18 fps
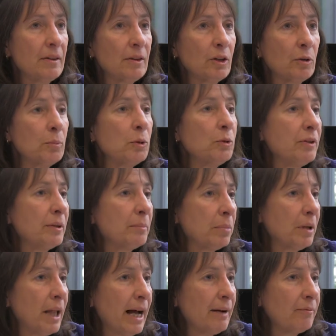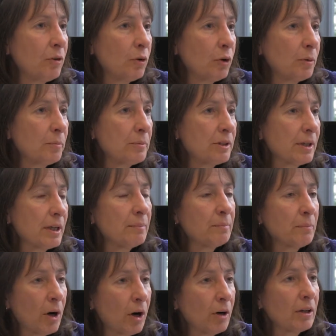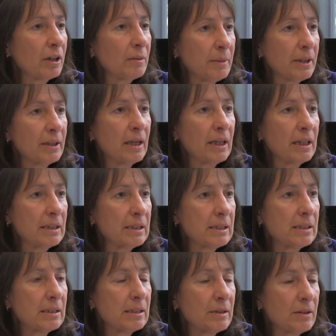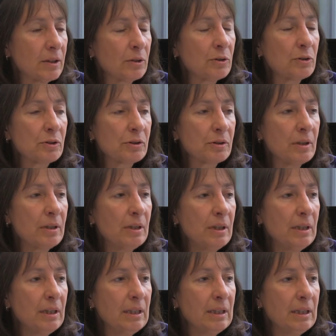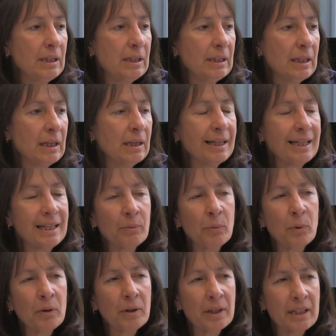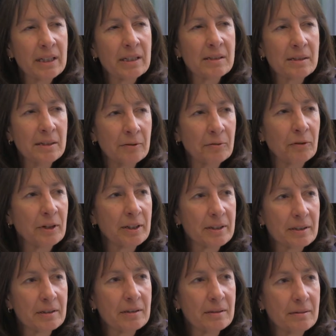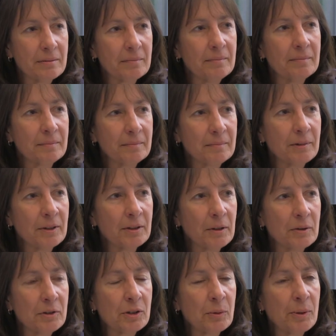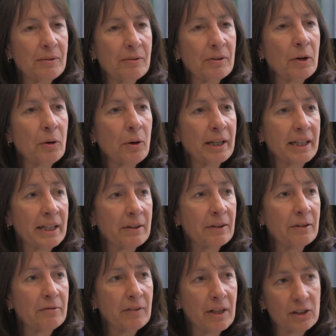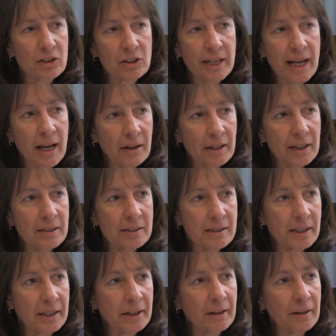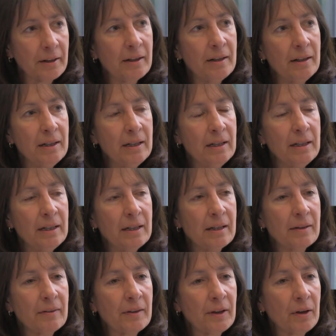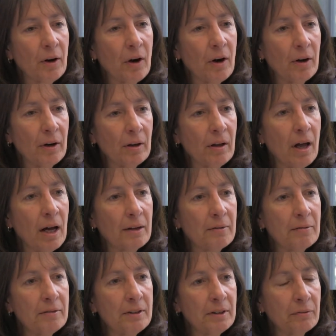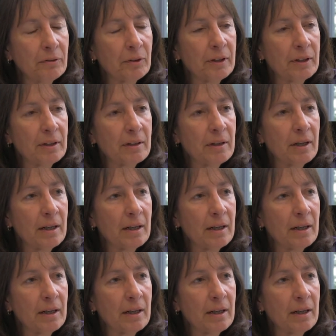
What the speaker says: they're moving platforms and partly because there's it really is different. You know, so even though again the functionality is there are a lot of different